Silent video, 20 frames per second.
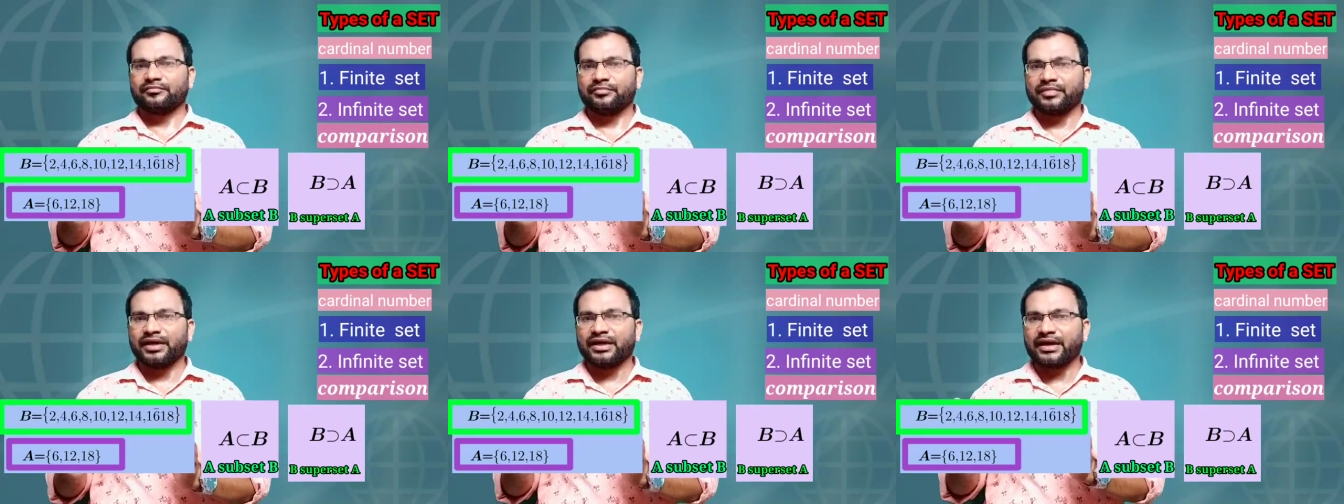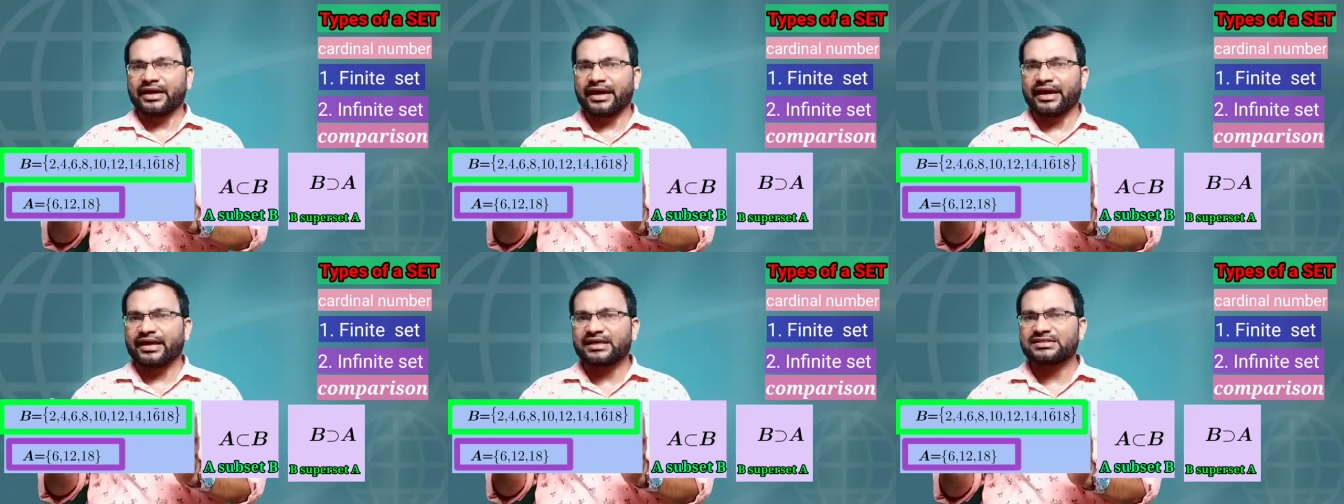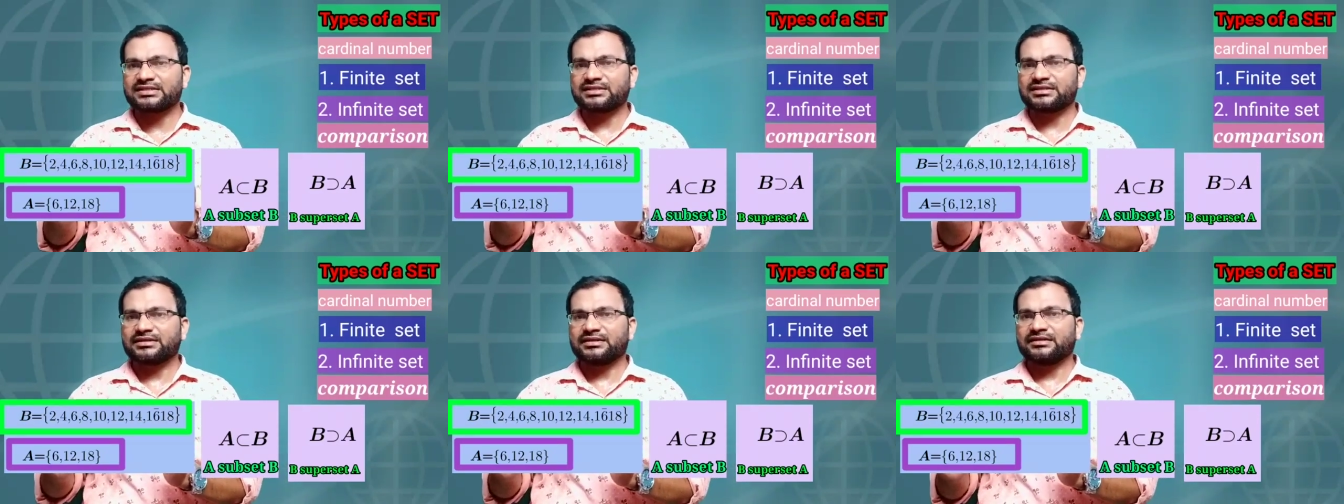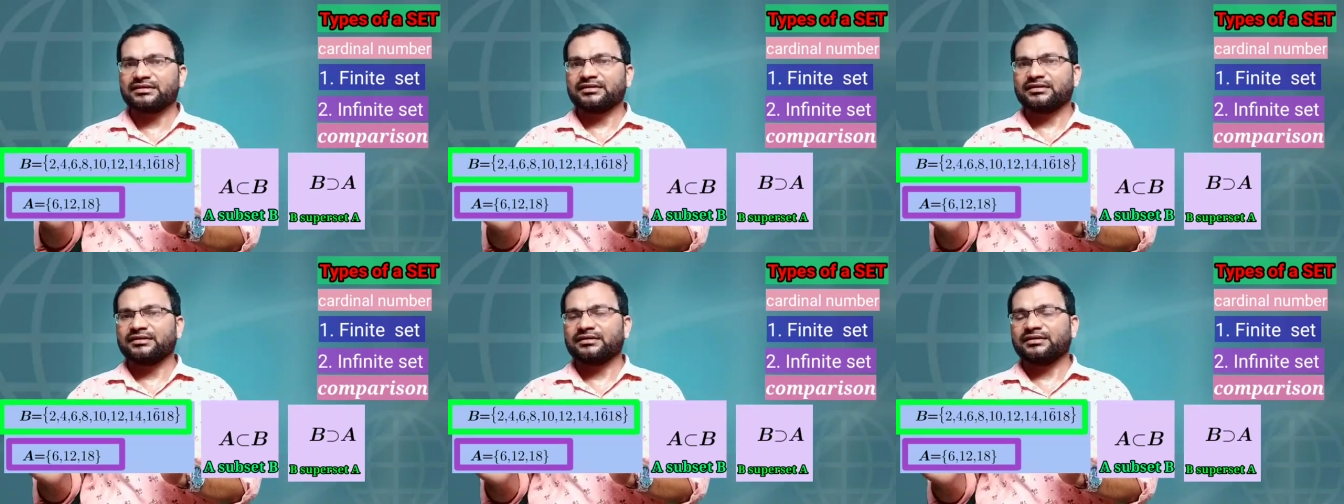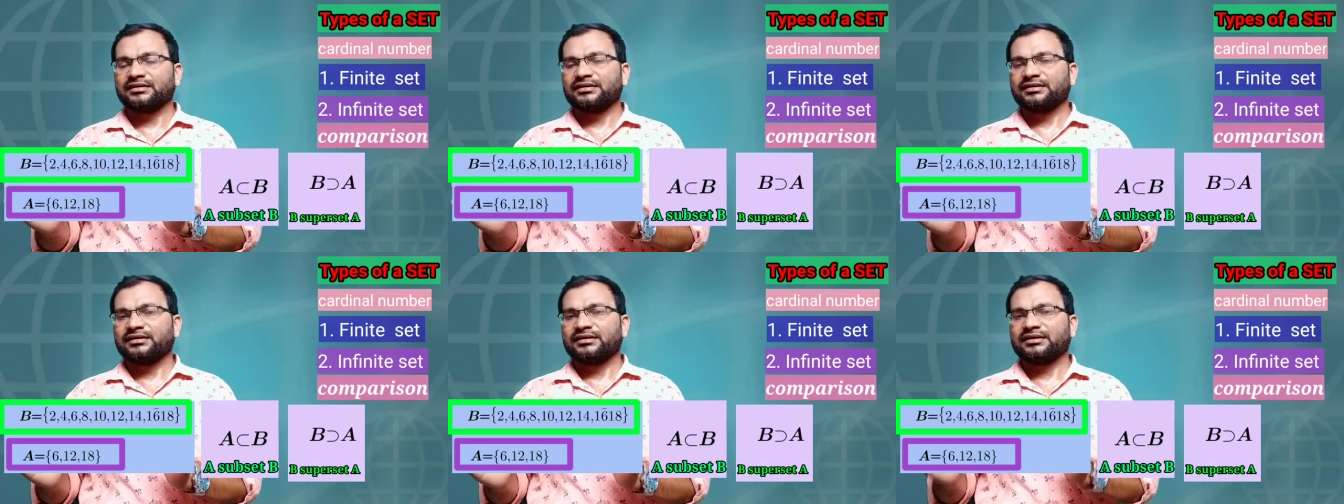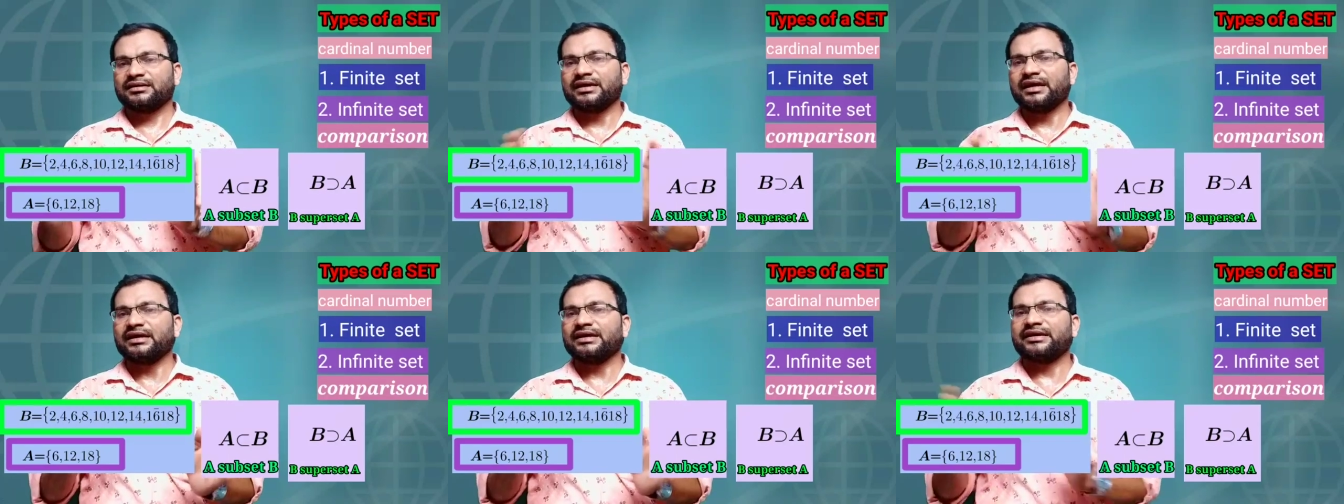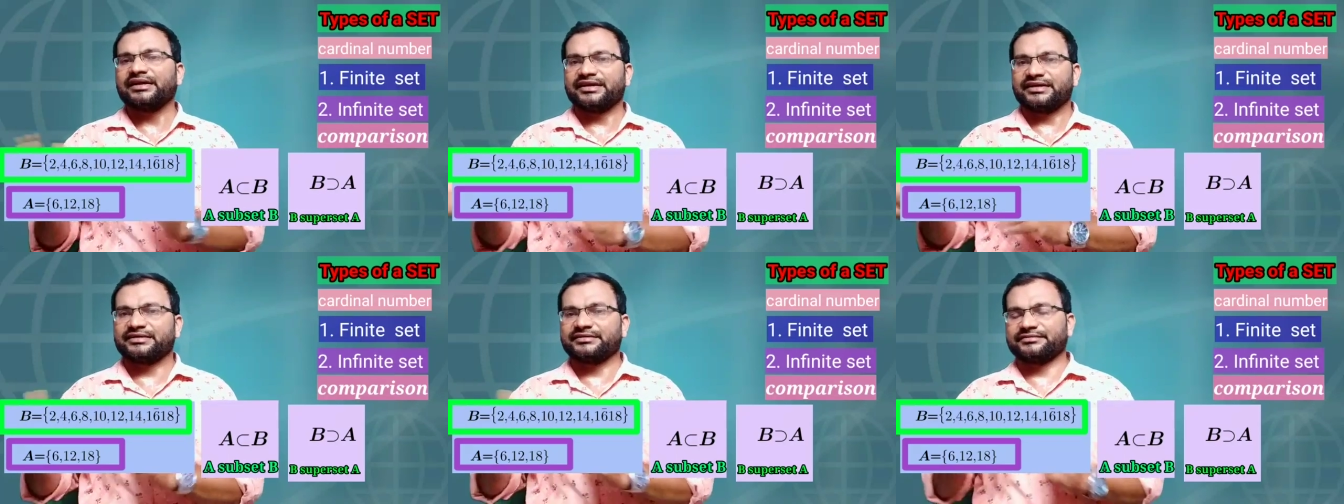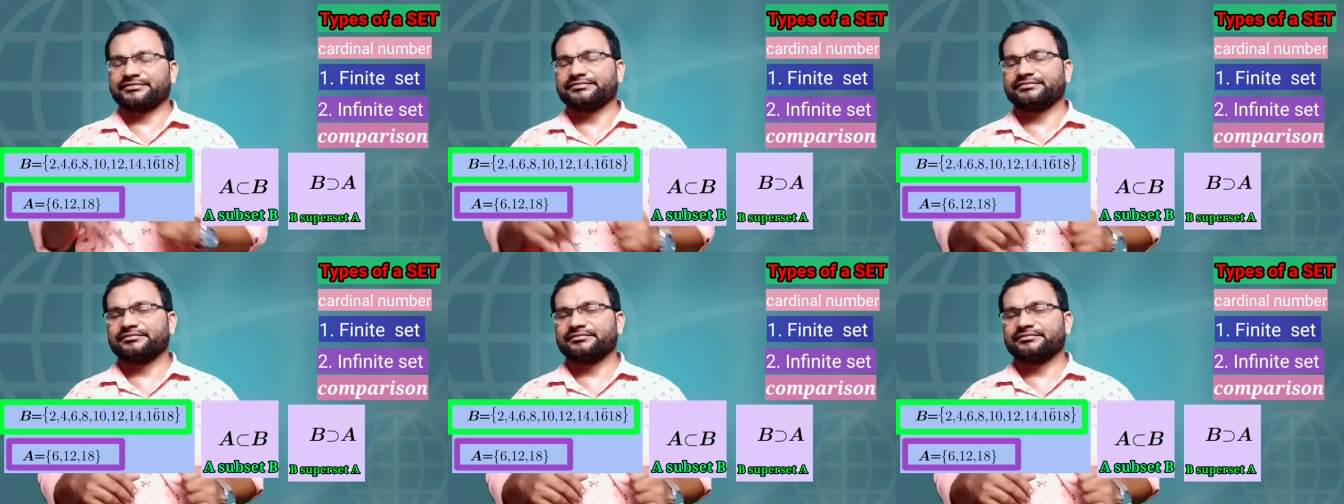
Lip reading: B has A in it.